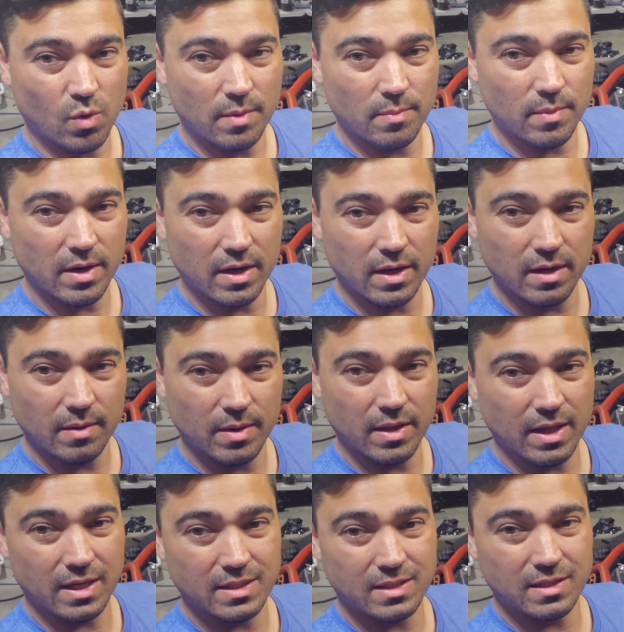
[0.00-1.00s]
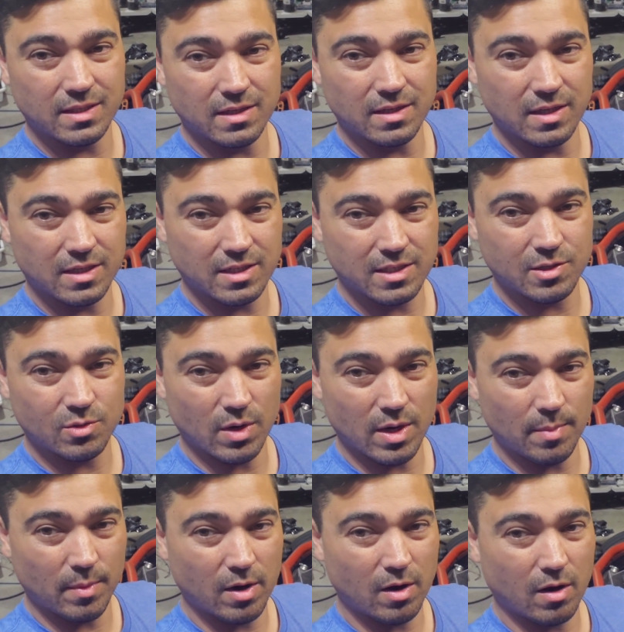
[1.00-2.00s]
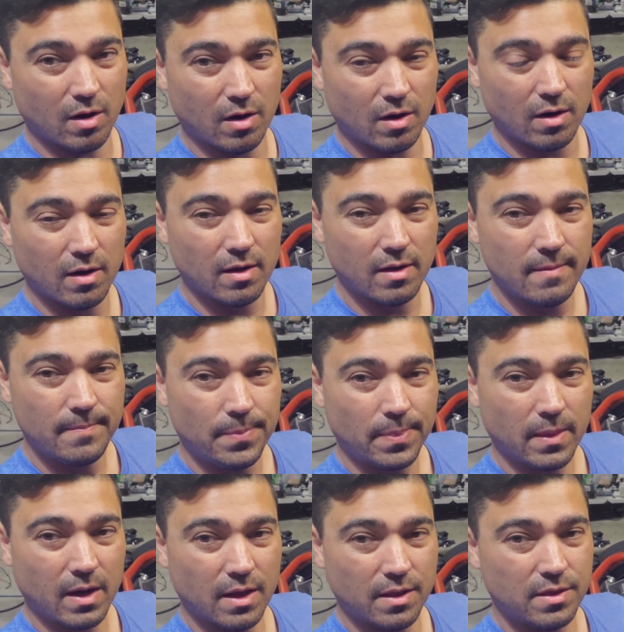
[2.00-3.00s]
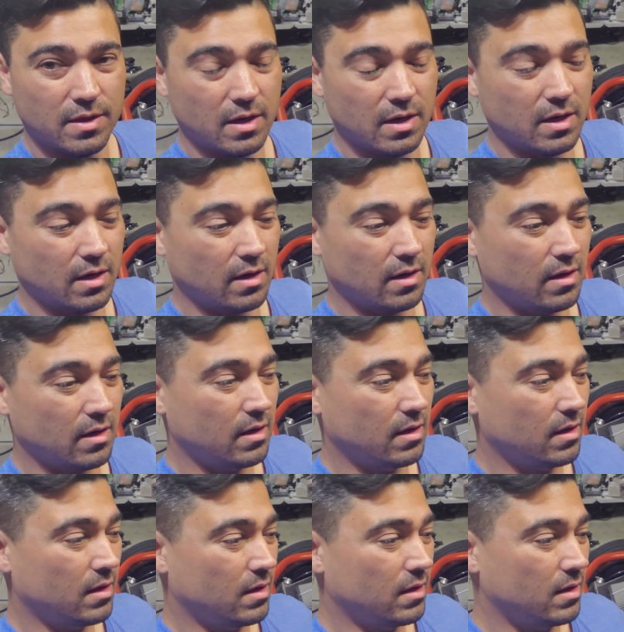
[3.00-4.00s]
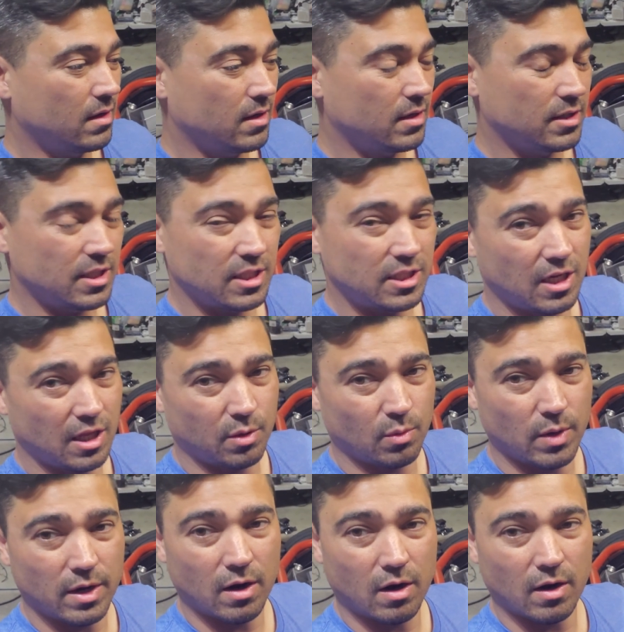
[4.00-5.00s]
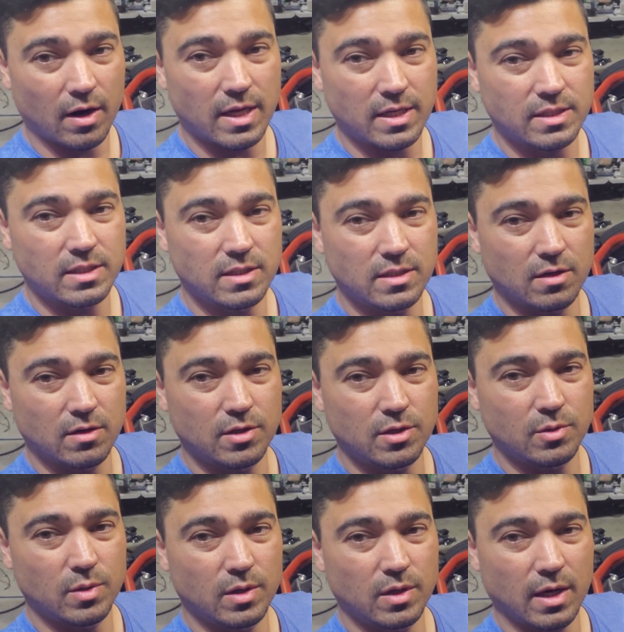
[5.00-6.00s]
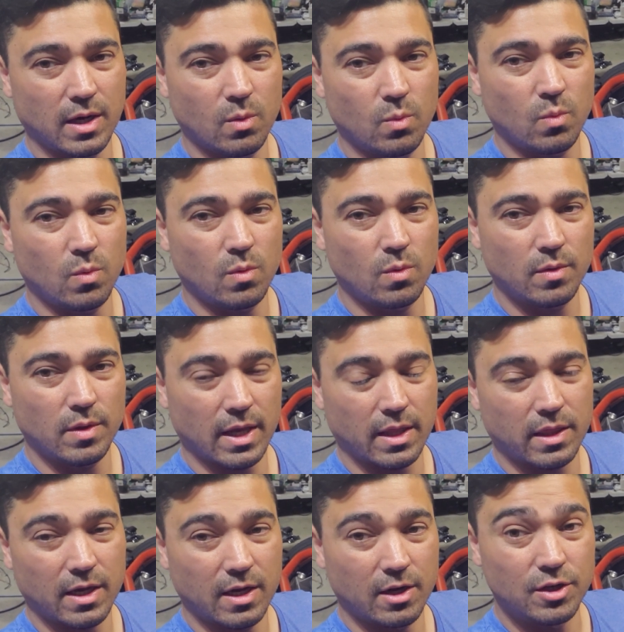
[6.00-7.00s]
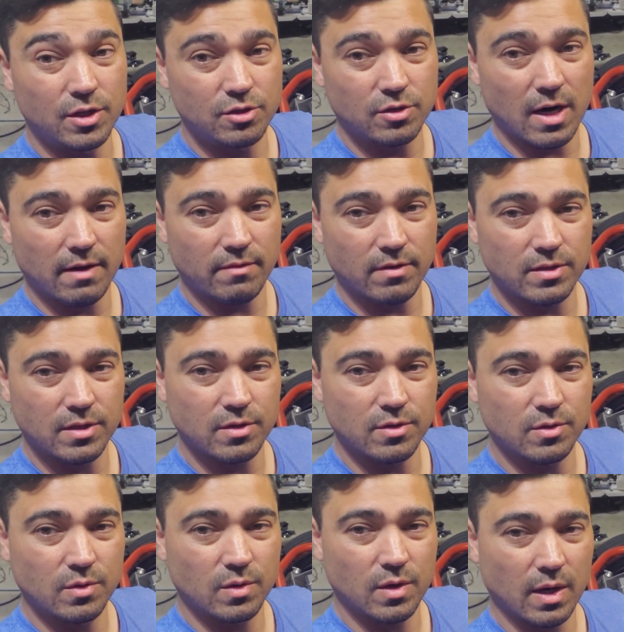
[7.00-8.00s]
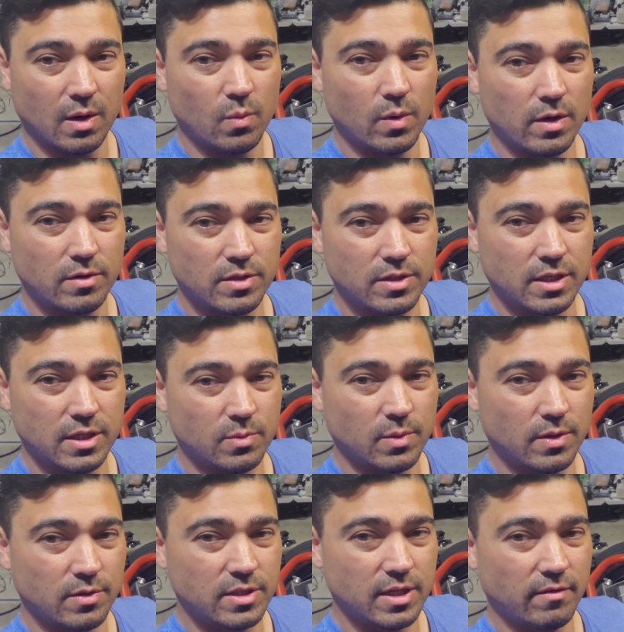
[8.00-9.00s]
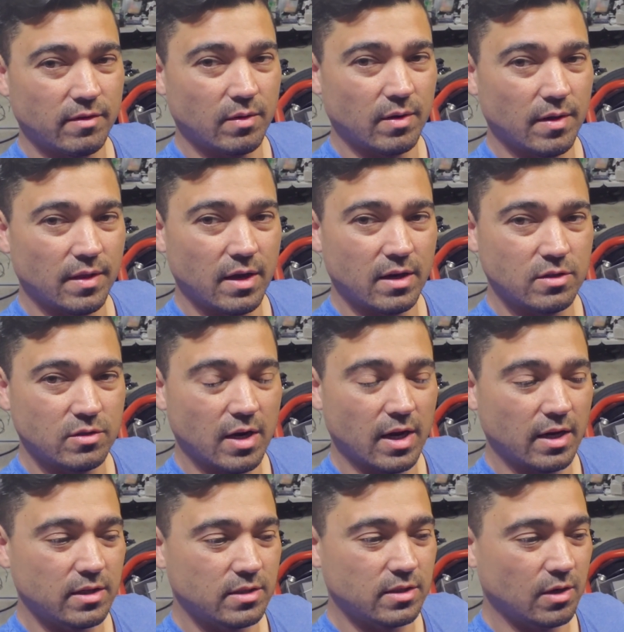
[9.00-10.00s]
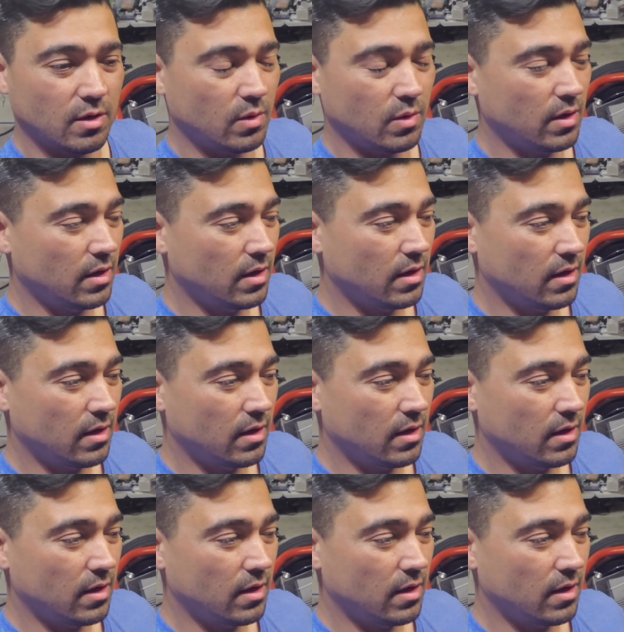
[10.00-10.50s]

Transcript: 1 minute. I mean, that's an extreme car. I think GT3 RSs are doing like the good drivers are doing like 106, 107 around that track. So